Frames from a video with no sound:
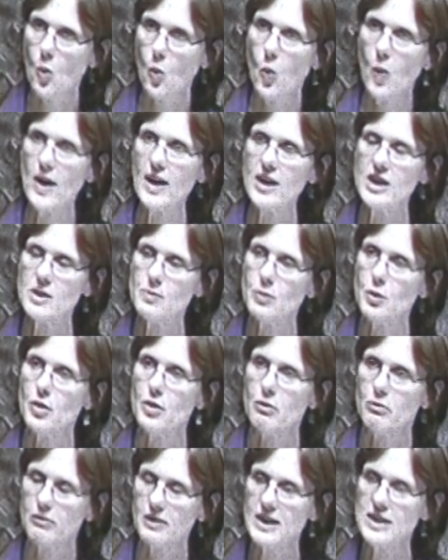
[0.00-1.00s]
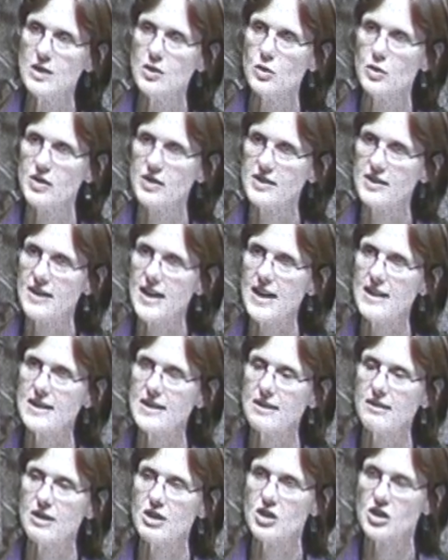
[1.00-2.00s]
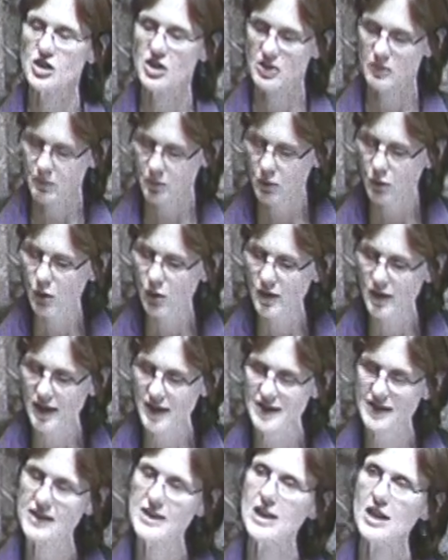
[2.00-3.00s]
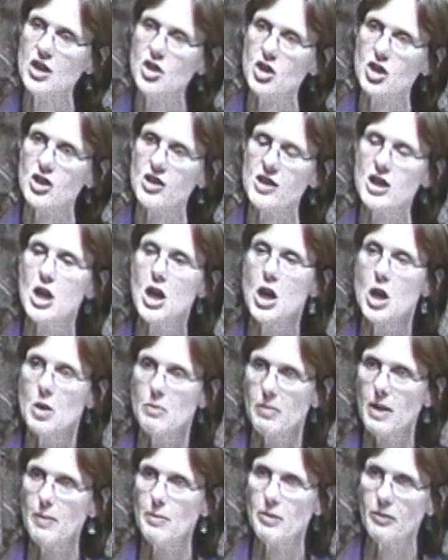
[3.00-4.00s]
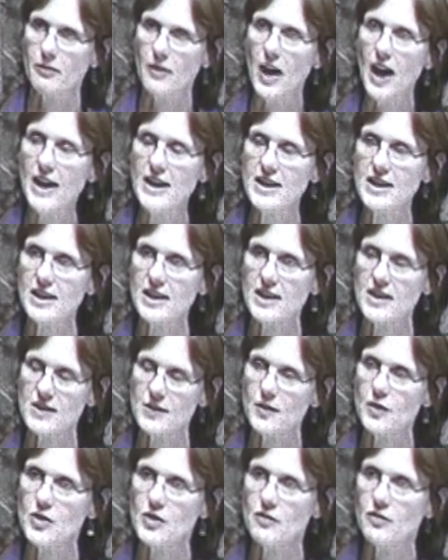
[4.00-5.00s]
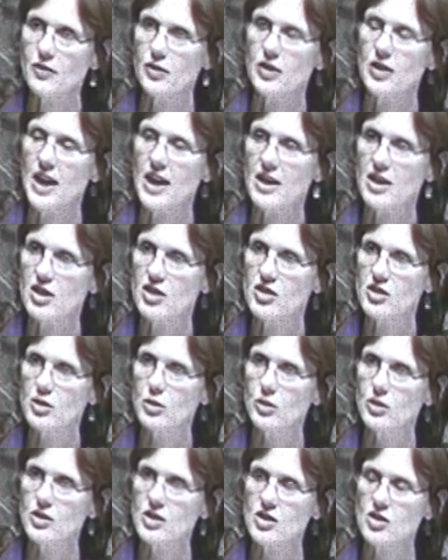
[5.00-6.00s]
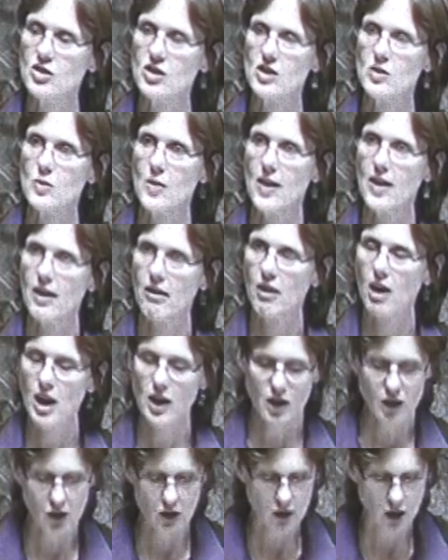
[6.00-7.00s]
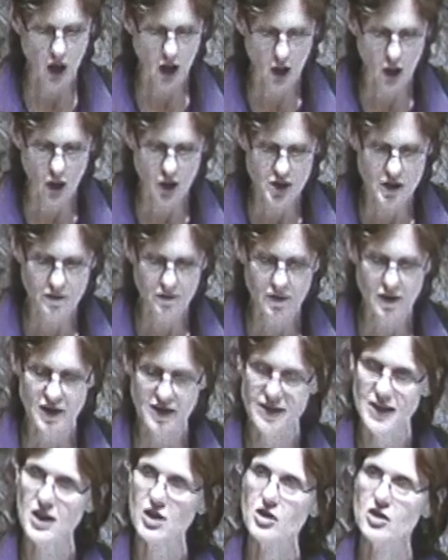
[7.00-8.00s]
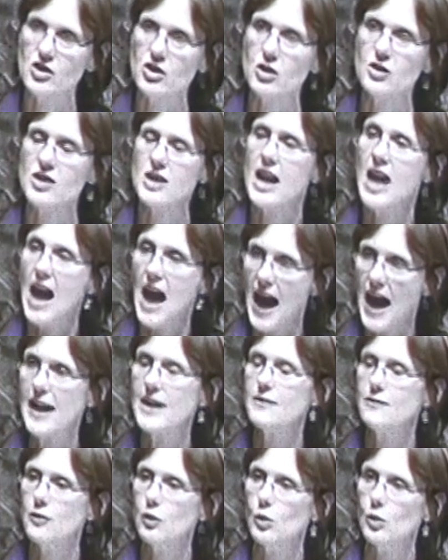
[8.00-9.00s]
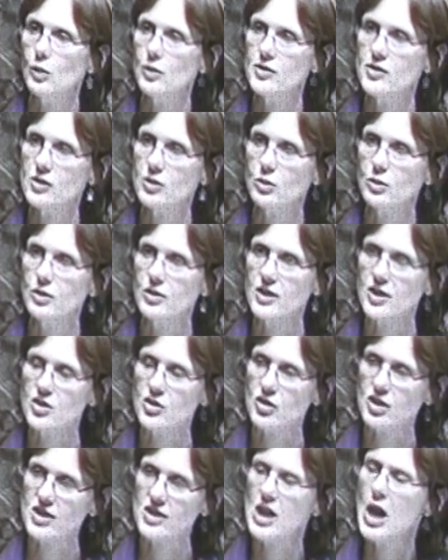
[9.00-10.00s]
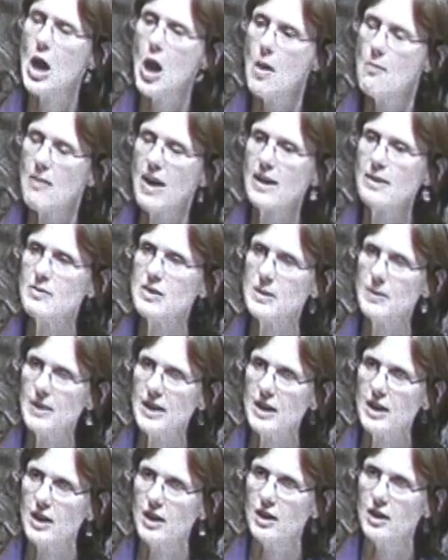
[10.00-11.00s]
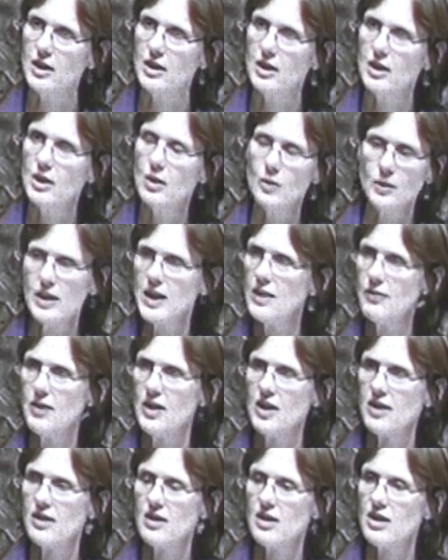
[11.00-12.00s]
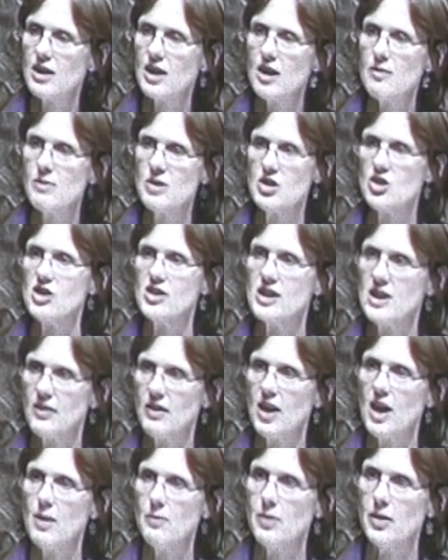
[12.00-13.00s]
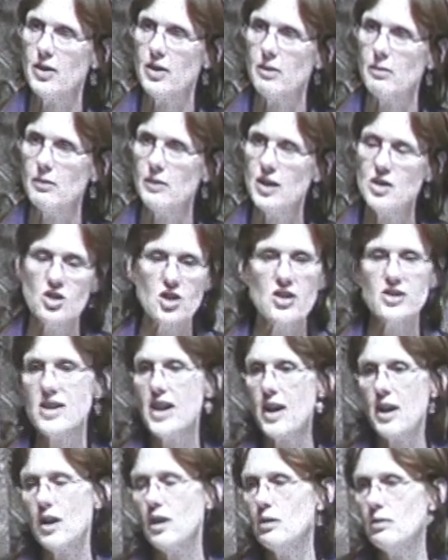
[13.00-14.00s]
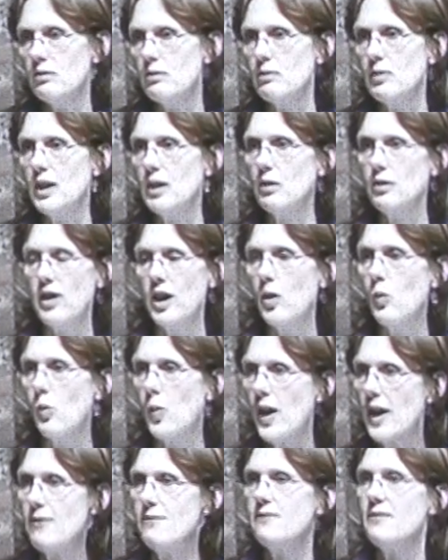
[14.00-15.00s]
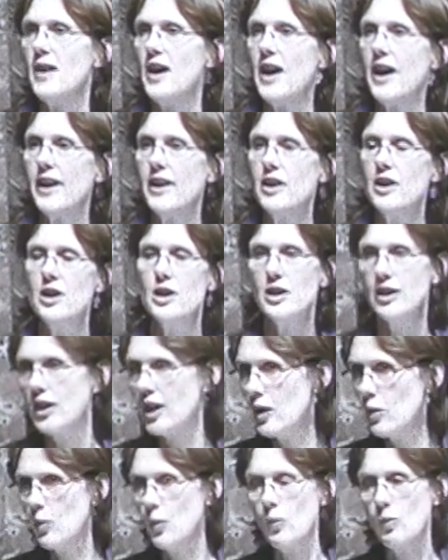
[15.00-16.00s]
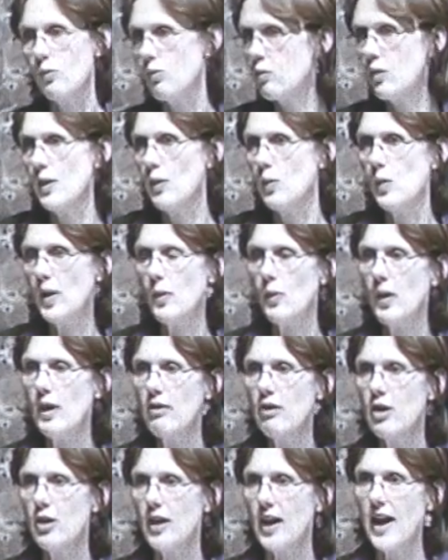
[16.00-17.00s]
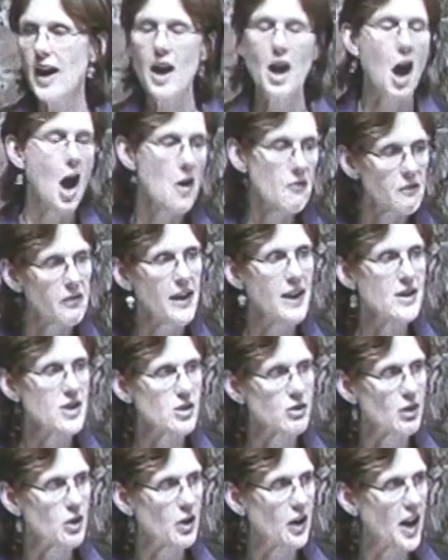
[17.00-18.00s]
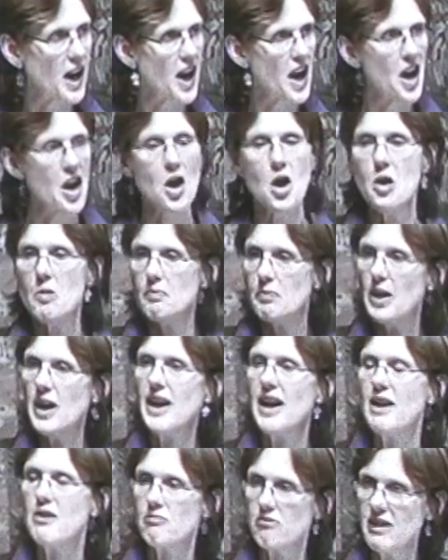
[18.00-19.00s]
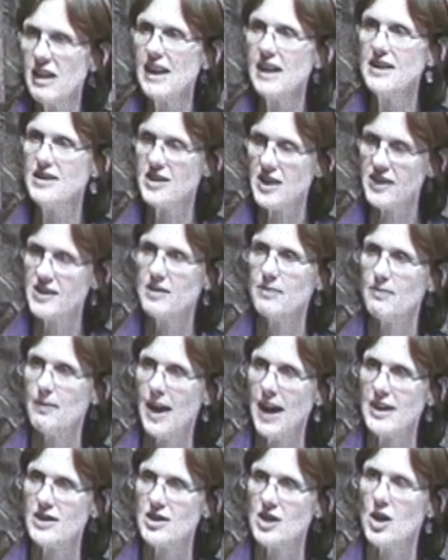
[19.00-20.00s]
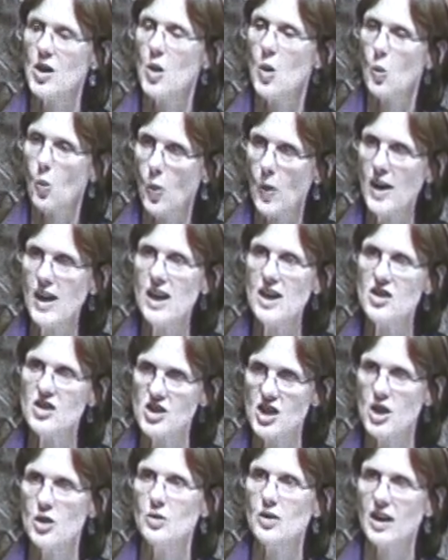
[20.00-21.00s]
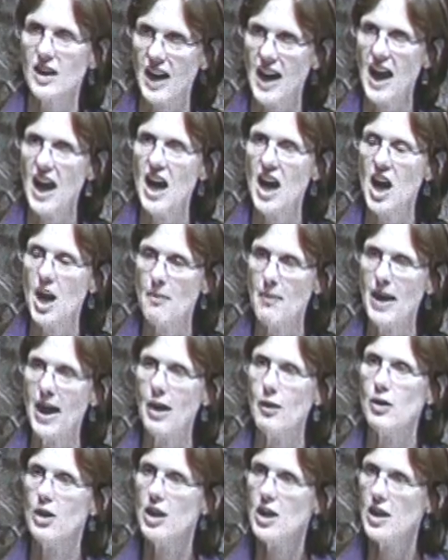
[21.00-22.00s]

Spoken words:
willing to put the resources necessary to support these teachers by providing these for school districts where there are a lot of First Nation students and for all school districts, Madam Speaker, the government's just giving up on them. It's just saying, oh, well, yeah, we're fine, we're okay, our friends are okay, but it really doesn't matter. We don't care about